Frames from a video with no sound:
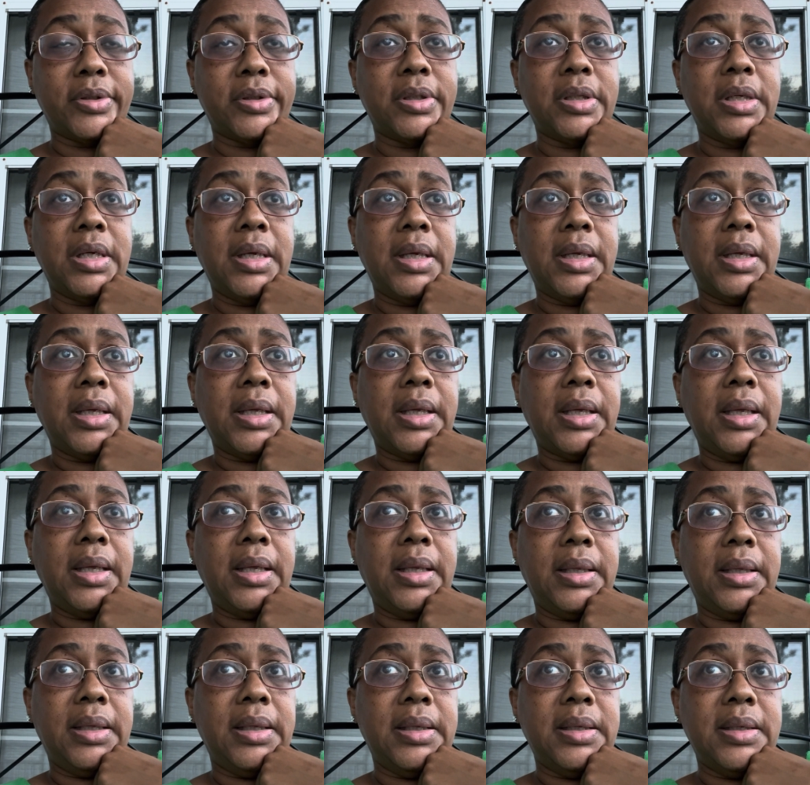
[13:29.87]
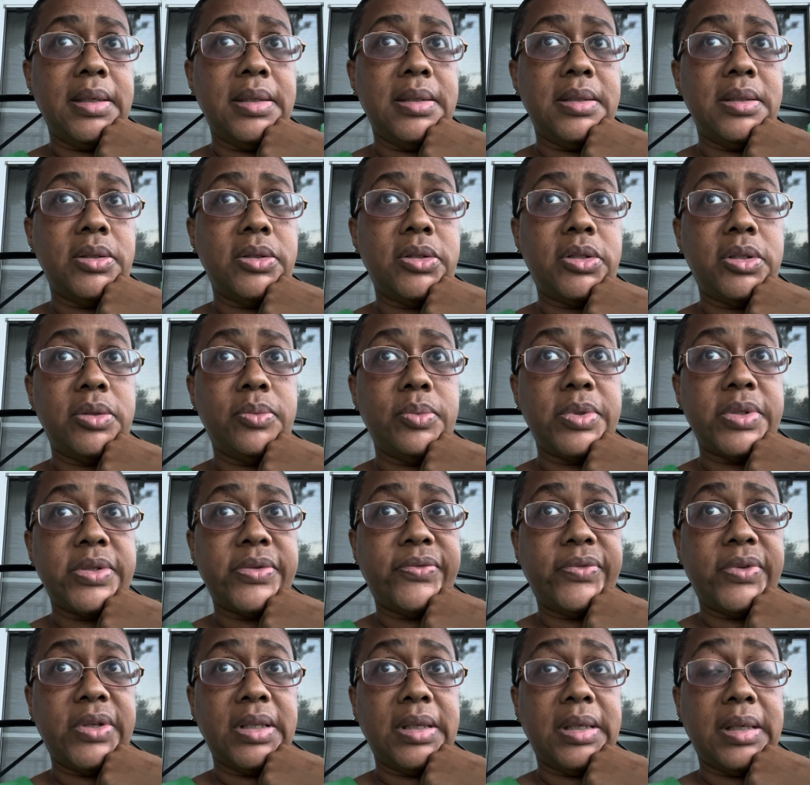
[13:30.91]
and she was
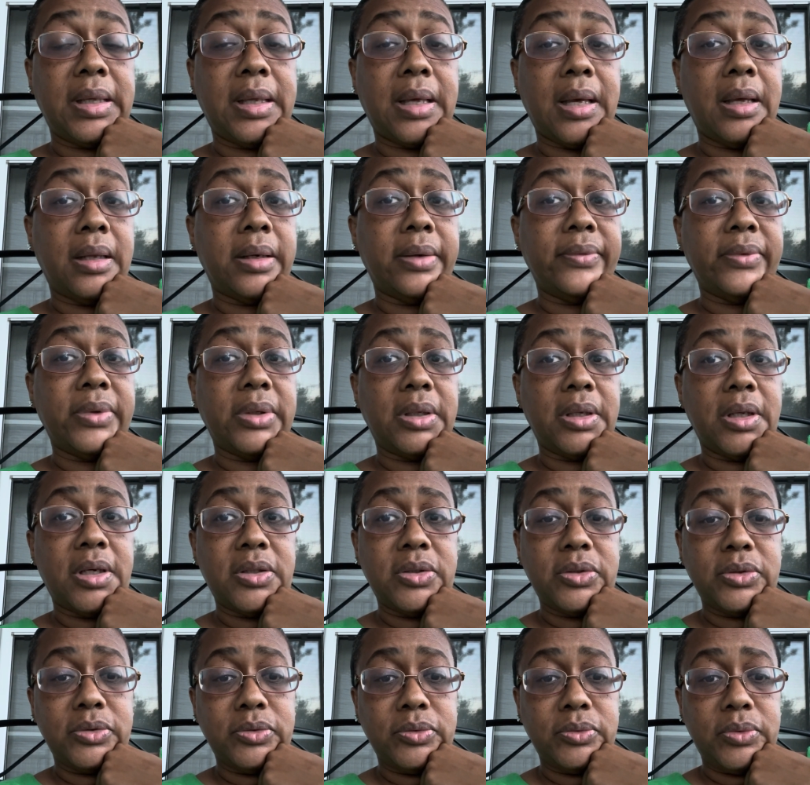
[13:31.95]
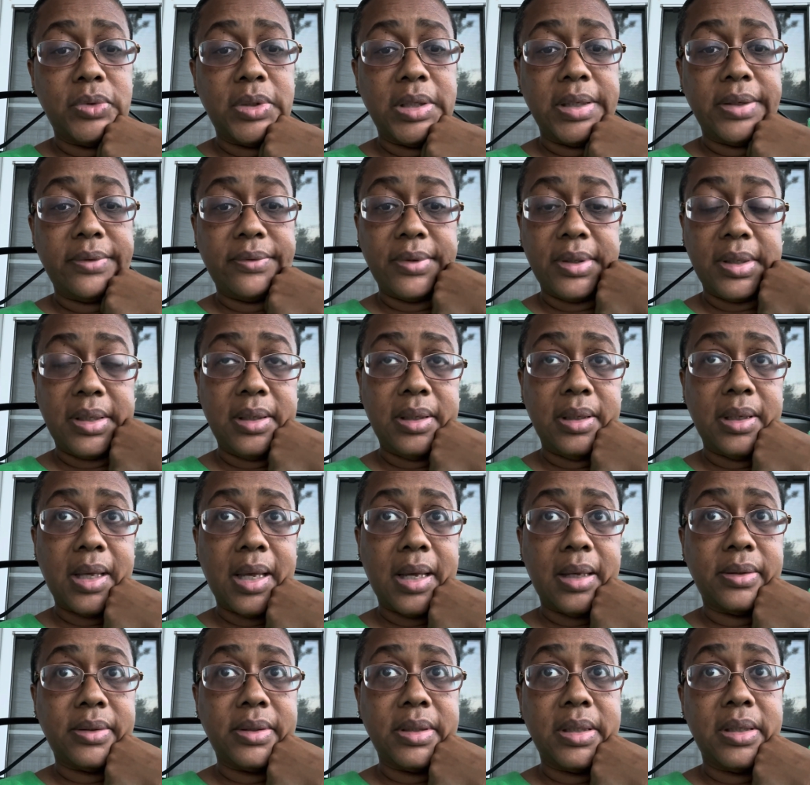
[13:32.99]
feeling kind of alone living
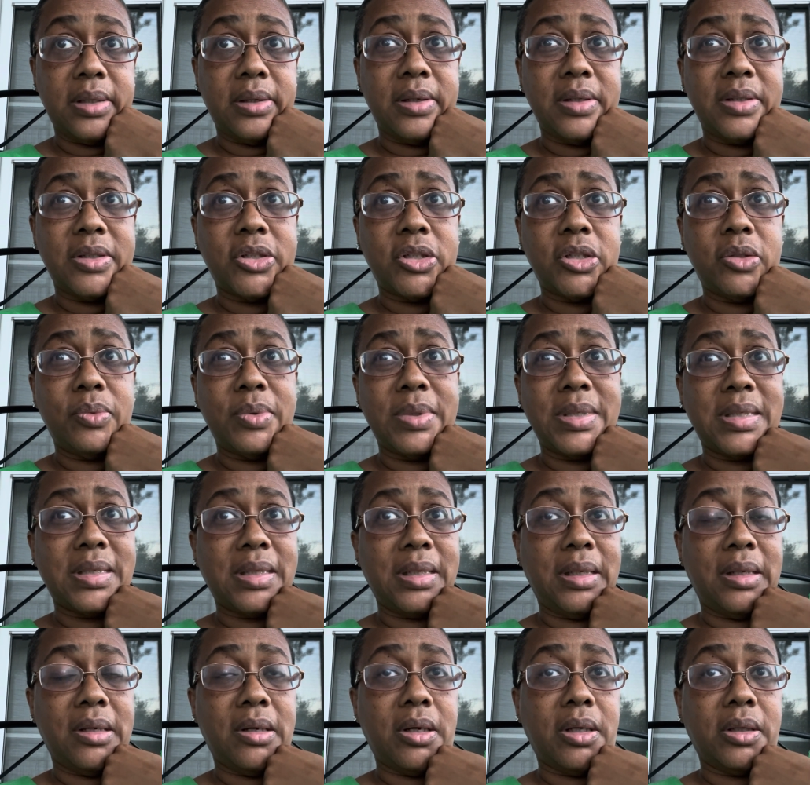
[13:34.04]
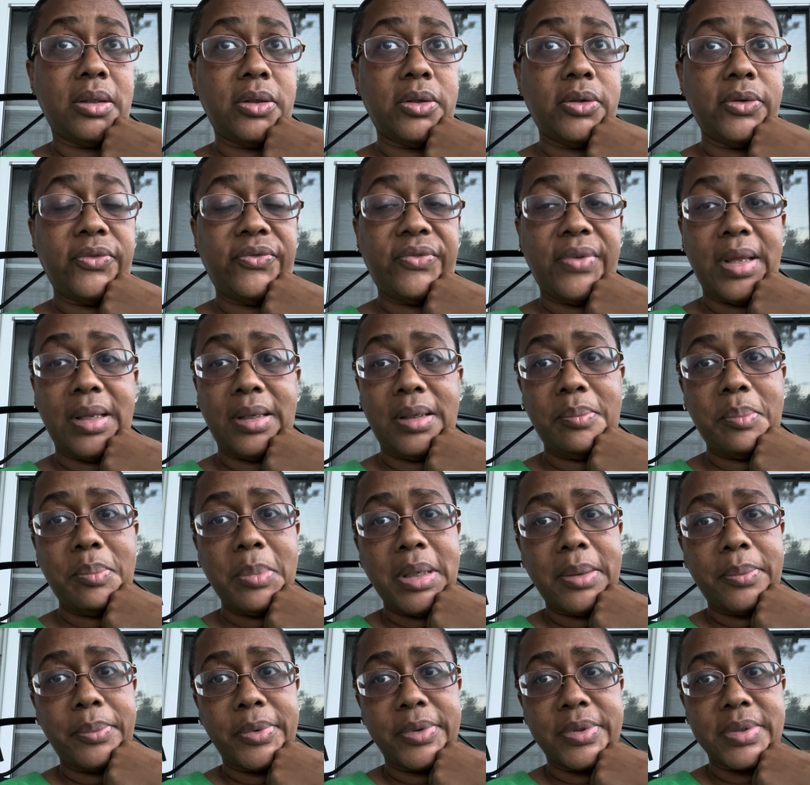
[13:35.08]
out there, and she was seeing all of her family
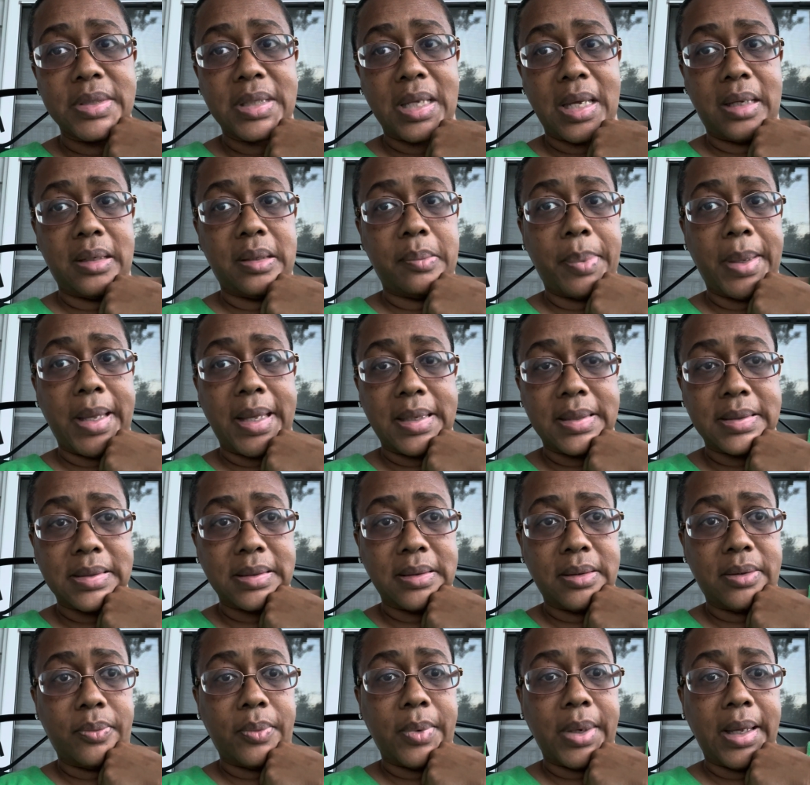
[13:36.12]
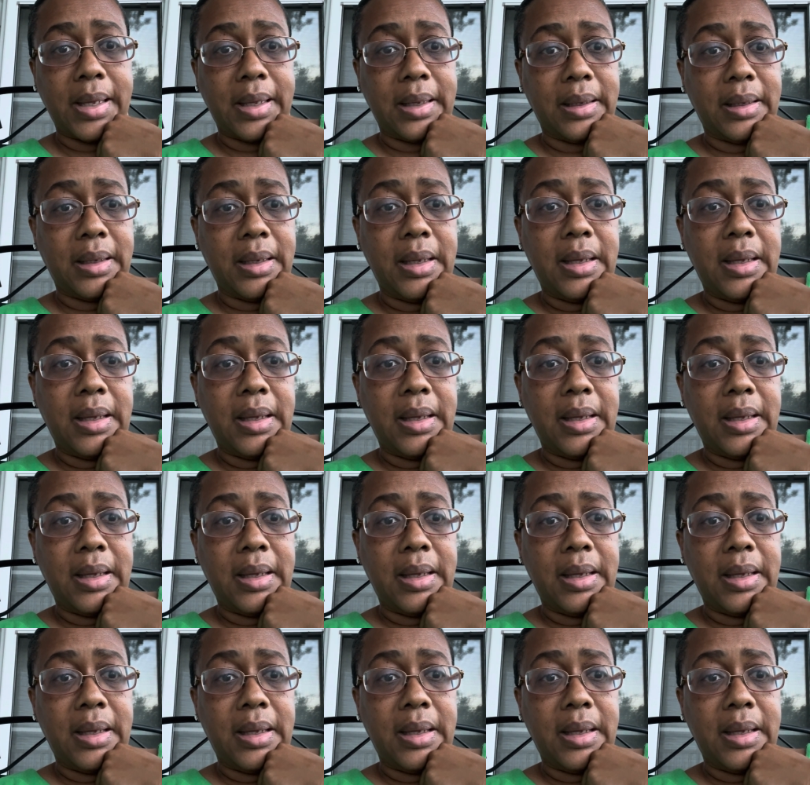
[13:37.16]
members kind of passing away.